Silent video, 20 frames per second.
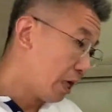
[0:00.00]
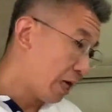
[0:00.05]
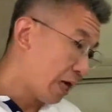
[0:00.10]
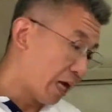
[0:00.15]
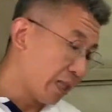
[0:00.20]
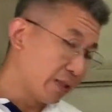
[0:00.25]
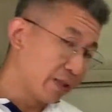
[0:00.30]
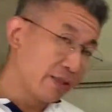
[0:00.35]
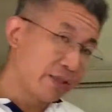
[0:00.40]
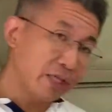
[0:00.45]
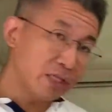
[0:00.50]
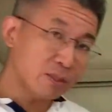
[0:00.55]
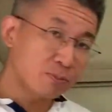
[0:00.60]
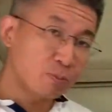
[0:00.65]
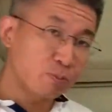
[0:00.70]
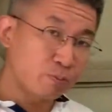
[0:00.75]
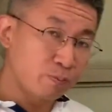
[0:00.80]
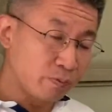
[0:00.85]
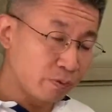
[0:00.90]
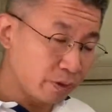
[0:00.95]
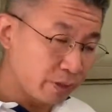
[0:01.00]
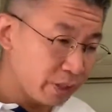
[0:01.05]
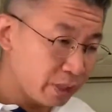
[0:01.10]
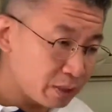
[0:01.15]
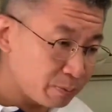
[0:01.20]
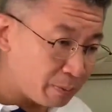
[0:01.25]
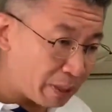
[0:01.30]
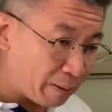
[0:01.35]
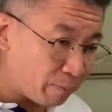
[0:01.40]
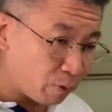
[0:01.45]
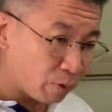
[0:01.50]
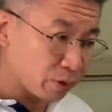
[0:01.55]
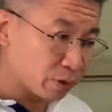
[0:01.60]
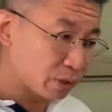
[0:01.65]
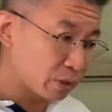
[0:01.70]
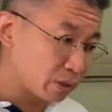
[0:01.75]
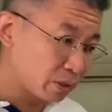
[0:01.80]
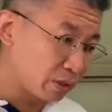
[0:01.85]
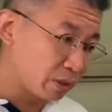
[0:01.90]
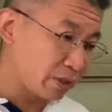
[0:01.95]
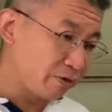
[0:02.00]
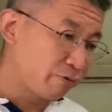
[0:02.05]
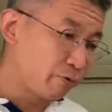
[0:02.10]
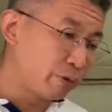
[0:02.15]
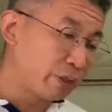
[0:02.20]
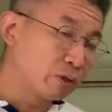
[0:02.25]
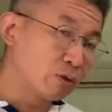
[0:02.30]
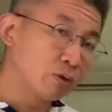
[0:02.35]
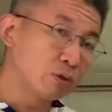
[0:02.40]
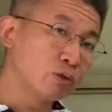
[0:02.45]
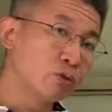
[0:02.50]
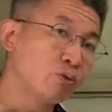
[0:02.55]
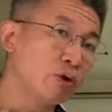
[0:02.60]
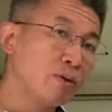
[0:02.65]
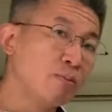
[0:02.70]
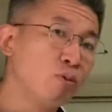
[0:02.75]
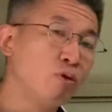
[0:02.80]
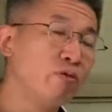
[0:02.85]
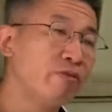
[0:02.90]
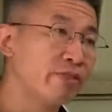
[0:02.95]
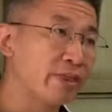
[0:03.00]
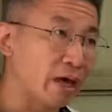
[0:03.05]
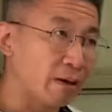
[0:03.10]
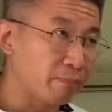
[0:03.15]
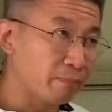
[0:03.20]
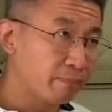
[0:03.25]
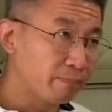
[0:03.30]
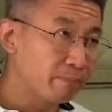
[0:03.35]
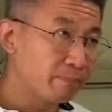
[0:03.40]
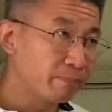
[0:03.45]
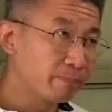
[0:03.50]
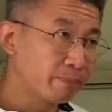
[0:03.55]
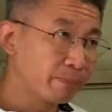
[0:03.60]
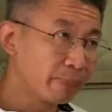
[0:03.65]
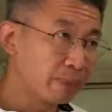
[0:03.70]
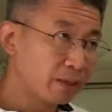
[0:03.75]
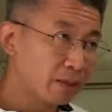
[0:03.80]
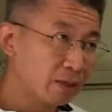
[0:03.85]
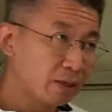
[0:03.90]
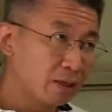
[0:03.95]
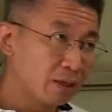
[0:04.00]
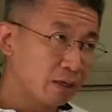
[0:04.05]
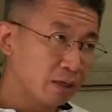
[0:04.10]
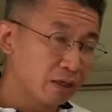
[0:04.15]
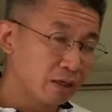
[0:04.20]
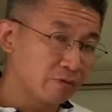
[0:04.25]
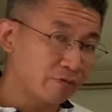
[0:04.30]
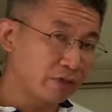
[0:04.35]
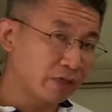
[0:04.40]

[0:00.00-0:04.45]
And these bubbles, if we don't remove them, if